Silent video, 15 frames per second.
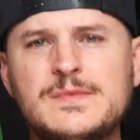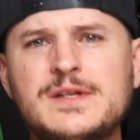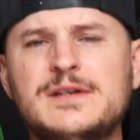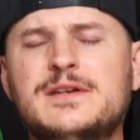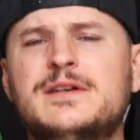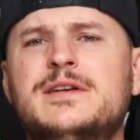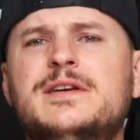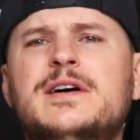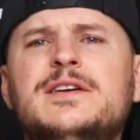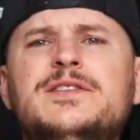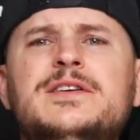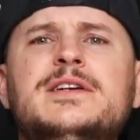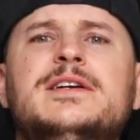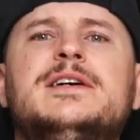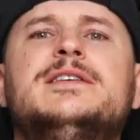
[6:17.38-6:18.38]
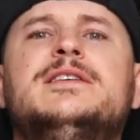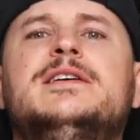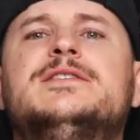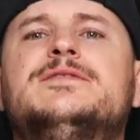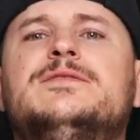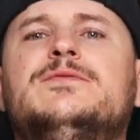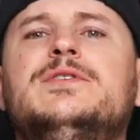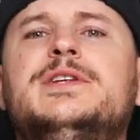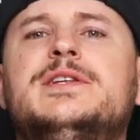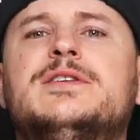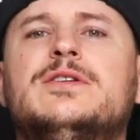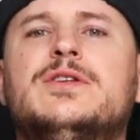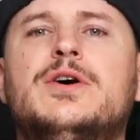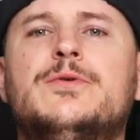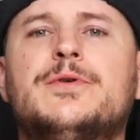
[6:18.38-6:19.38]
Nothing, it's really
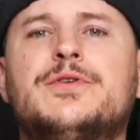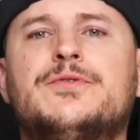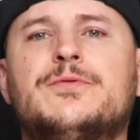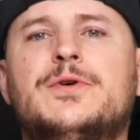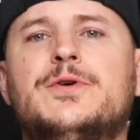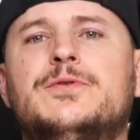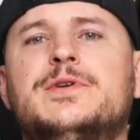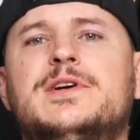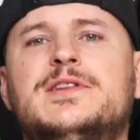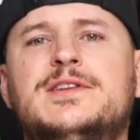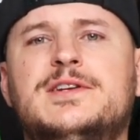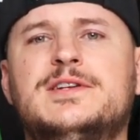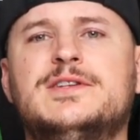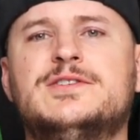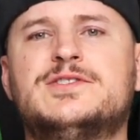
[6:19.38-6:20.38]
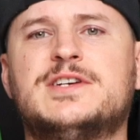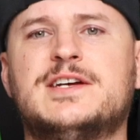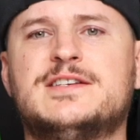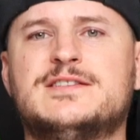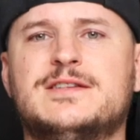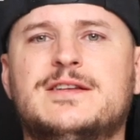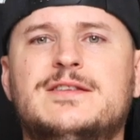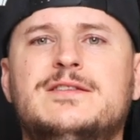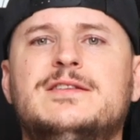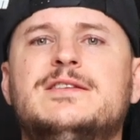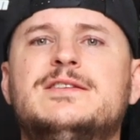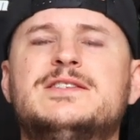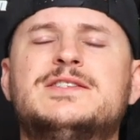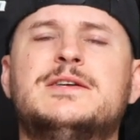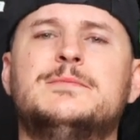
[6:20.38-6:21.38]
the lower throat, nothing in the chest, nothing in
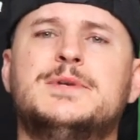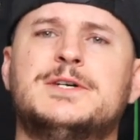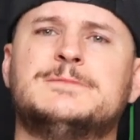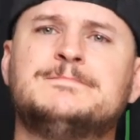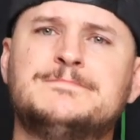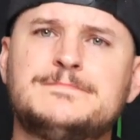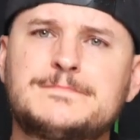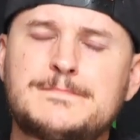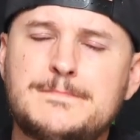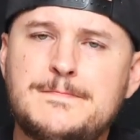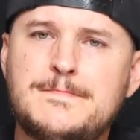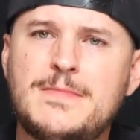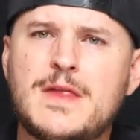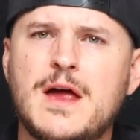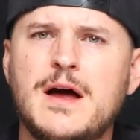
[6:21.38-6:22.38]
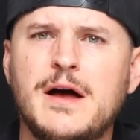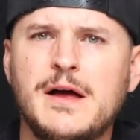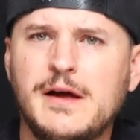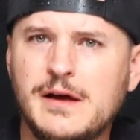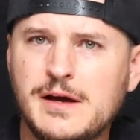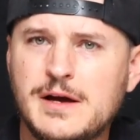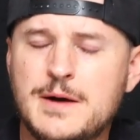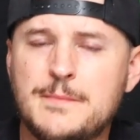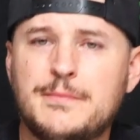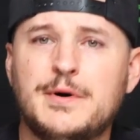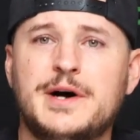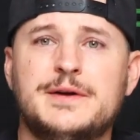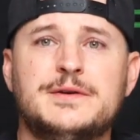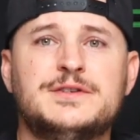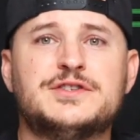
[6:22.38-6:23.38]
the stomach,
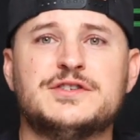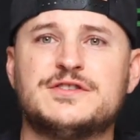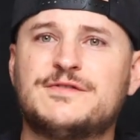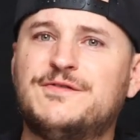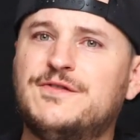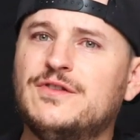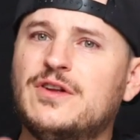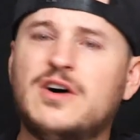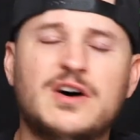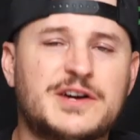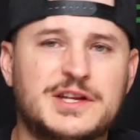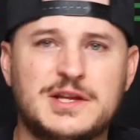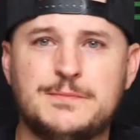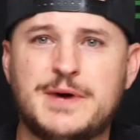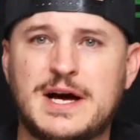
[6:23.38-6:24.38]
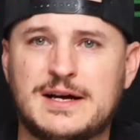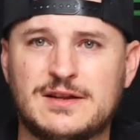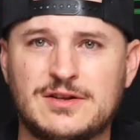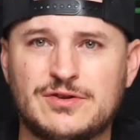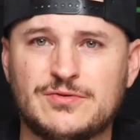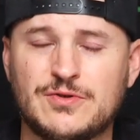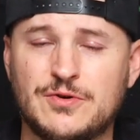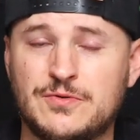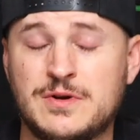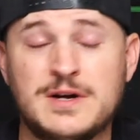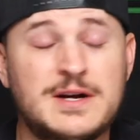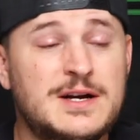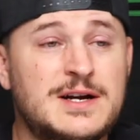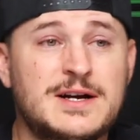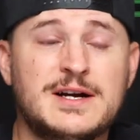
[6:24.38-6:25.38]
but just flog in the back of the throat.
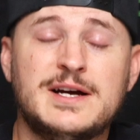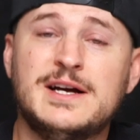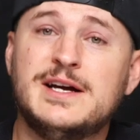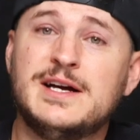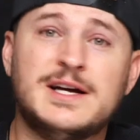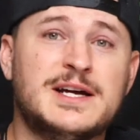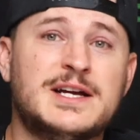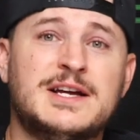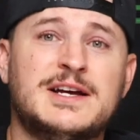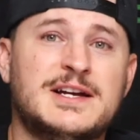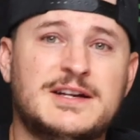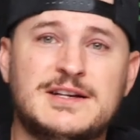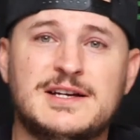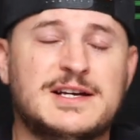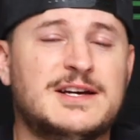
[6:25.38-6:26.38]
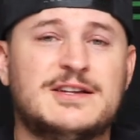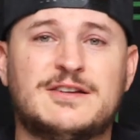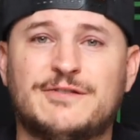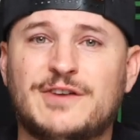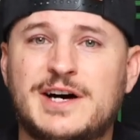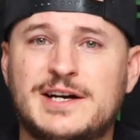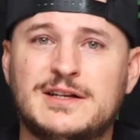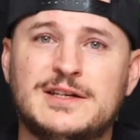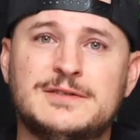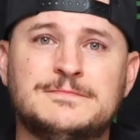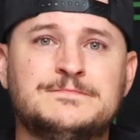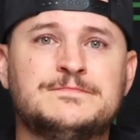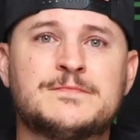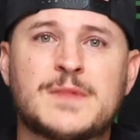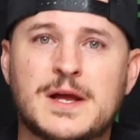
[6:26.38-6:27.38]
It hits violent,
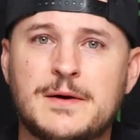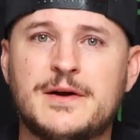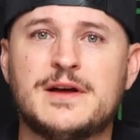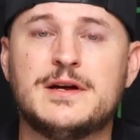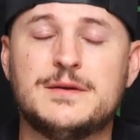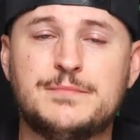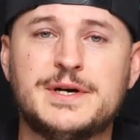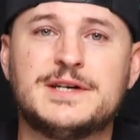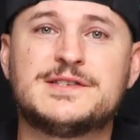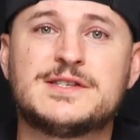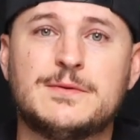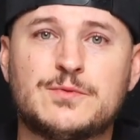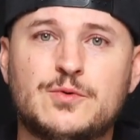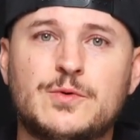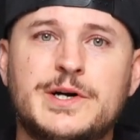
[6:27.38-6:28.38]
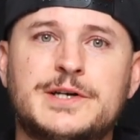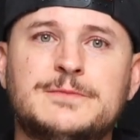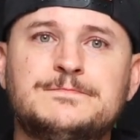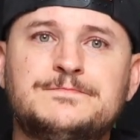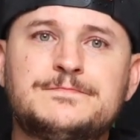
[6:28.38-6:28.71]
it picks up quick,